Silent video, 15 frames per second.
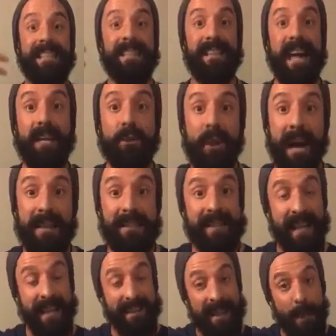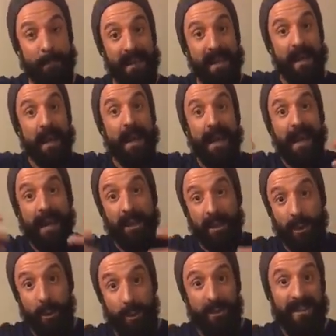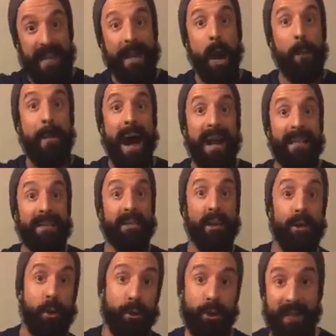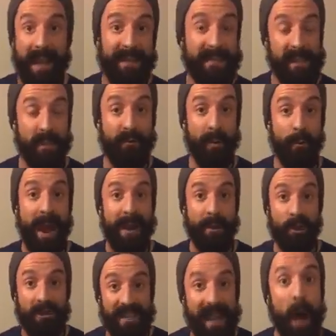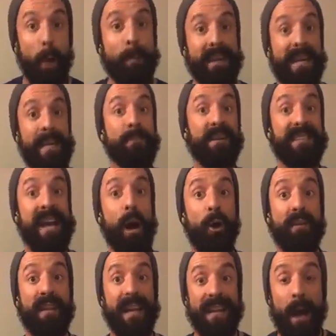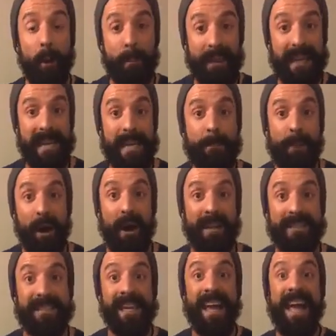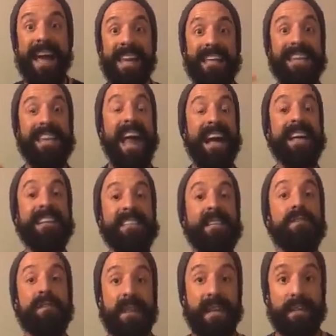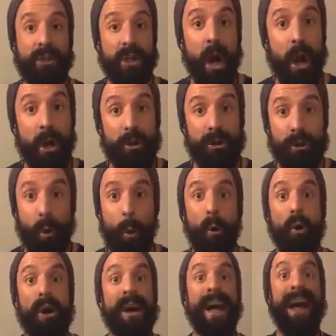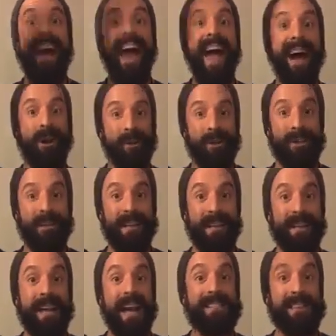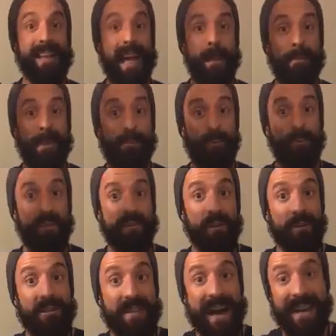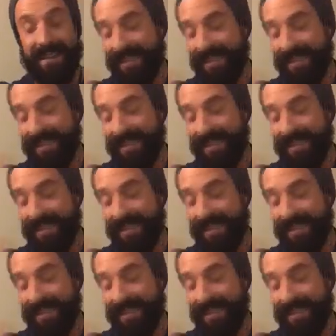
electrons that can then be used in our body to neutralize these free radicals and help keep us healthy and help keep us negatively charged, or alkaline, as a lot of people refer to that